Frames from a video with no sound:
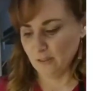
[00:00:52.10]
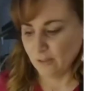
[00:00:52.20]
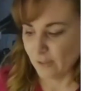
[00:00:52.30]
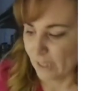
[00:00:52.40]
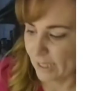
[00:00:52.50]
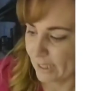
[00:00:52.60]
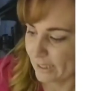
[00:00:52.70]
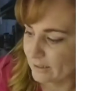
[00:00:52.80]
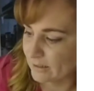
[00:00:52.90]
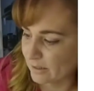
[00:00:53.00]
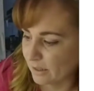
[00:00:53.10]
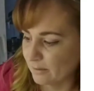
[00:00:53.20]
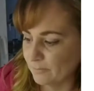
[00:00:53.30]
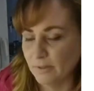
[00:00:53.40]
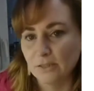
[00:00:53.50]
the light, but
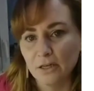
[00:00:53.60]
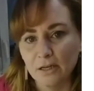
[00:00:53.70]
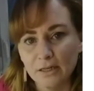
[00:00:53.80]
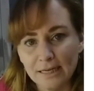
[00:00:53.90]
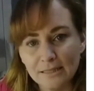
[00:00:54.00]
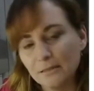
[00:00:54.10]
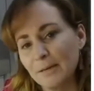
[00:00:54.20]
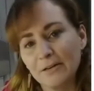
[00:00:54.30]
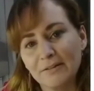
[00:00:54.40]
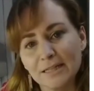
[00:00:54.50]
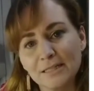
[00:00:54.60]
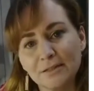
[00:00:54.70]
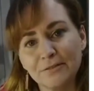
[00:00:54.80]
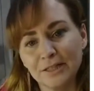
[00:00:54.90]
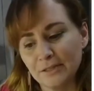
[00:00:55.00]
it's been
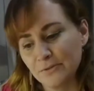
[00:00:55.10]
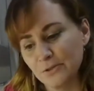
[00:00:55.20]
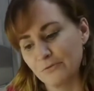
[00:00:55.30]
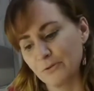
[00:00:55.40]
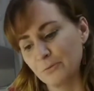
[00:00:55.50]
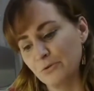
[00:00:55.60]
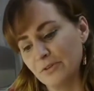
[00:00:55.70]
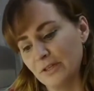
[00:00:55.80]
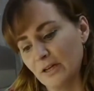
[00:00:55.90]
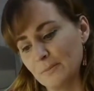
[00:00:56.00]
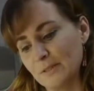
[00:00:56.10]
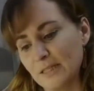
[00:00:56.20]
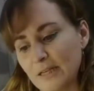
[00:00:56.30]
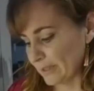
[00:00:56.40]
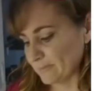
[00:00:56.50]
forming
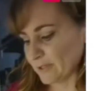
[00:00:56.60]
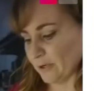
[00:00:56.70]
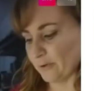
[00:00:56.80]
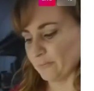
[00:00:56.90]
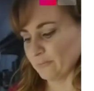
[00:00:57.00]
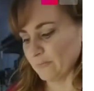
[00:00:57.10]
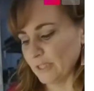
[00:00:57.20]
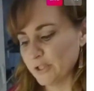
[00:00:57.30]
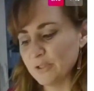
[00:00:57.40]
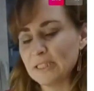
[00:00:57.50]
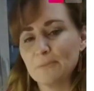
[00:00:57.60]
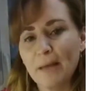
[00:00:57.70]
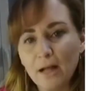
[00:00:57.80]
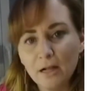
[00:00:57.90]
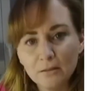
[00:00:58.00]
gas, and it smells
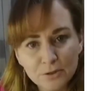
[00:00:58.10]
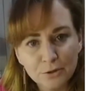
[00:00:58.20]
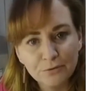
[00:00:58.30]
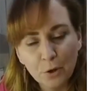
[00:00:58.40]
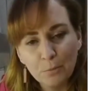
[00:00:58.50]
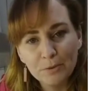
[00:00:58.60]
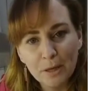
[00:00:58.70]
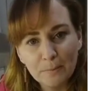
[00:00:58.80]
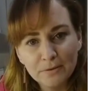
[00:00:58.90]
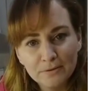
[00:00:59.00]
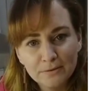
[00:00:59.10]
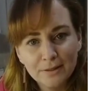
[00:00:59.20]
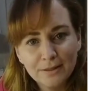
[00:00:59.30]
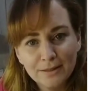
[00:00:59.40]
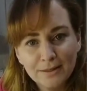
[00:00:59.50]
fermented. It smells like
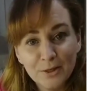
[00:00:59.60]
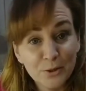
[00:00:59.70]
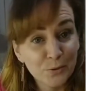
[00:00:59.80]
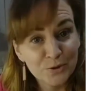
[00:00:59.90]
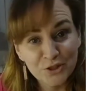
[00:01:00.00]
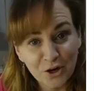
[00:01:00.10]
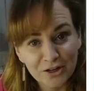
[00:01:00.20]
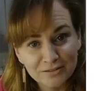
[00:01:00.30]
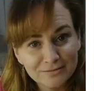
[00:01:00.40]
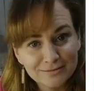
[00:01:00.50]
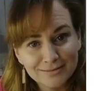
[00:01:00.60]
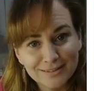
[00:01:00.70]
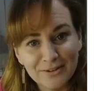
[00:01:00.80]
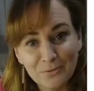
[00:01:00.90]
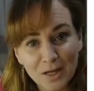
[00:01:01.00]
alcohol, kind of
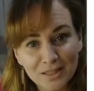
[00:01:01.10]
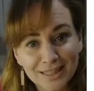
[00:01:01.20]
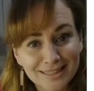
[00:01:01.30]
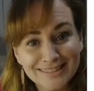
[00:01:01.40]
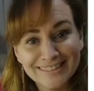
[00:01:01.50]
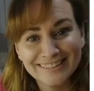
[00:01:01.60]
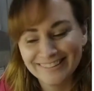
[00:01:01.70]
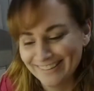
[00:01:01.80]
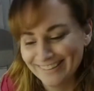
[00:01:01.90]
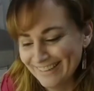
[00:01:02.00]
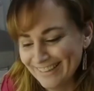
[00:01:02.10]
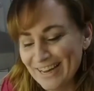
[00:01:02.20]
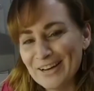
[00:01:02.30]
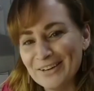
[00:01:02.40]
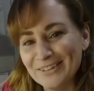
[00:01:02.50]
like a sparkling
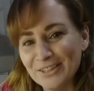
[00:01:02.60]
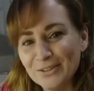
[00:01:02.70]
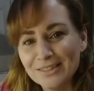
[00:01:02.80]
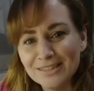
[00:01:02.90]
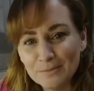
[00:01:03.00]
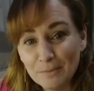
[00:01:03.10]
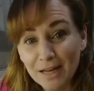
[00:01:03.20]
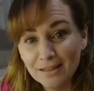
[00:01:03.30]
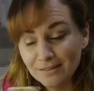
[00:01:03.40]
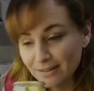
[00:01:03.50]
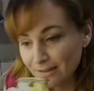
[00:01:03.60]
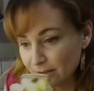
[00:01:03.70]
apple juice, maybe, if you use